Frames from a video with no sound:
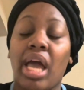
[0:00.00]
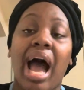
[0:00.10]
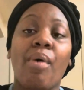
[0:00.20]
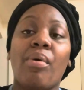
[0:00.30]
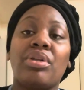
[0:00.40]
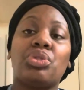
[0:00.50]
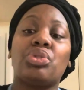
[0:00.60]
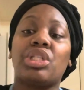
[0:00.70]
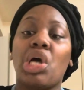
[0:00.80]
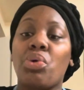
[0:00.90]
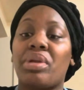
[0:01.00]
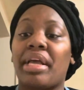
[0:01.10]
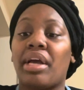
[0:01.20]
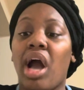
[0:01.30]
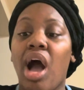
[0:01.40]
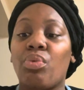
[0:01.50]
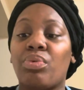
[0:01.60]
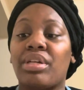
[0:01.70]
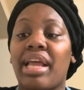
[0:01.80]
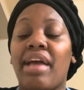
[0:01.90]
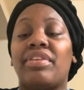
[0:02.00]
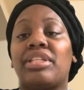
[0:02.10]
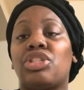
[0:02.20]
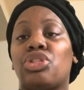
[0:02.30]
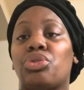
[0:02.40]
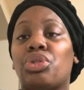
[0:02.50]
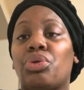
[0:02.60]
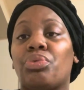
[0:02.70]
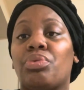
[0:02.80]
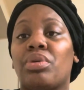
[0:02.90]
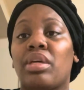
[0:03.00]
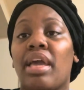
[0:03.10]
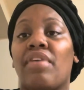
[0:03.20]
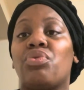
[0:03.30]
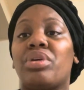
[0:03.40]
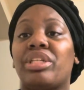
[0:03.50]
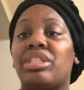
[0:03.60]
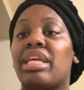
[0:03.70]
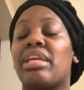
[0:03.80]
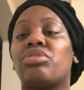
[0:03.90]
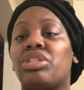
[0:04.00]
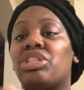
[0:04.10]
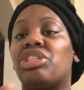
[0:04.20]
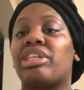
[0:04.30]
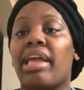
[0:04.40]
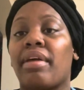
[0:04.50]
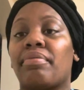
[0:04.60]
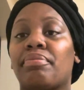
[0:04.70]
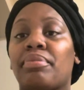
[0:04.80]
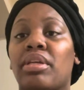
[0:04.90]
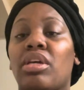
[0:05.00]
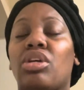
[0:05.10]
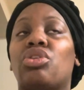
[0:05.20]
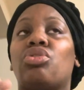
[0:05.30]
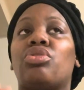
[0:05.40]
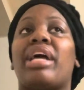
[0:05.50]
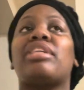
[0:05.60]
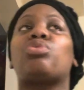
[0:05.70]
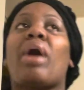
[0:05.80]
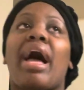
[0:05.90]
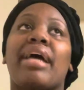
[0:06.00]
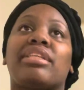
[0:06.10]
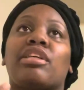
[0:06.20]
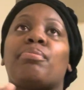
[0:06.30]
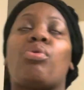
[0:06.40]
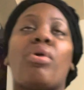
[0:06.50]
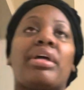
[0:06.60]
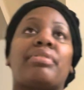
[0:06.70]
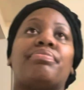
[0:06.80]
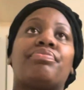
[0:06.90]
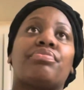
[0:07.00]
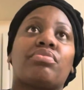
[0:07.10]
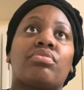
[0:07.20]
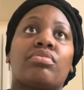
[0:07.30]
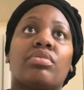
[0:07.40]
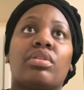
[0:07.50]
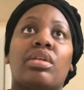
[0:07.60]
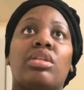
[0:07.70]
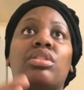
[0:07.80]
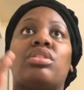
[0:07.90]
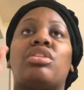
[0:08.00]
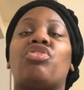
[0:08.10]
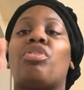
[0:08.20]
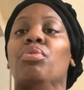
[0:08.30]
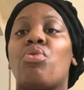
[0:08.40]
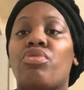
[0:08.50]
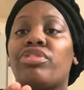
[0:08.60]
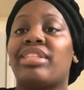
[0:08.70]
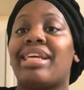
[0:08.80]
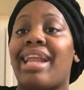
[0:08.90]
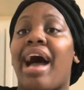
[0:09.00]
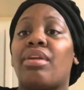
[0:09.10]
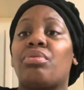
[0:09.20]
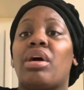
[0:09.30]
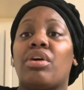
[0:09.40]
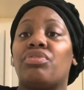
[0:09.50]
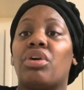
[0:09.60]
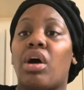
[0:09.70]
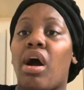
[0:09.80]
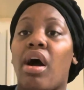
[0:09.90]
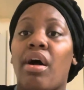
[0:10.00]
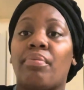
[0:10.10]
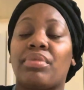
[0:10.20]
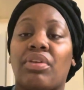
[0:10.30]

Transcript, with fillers: I want you to know that God wouldn't have listened to you if you continue to sin. That's why it's important to remove sin out of your heart.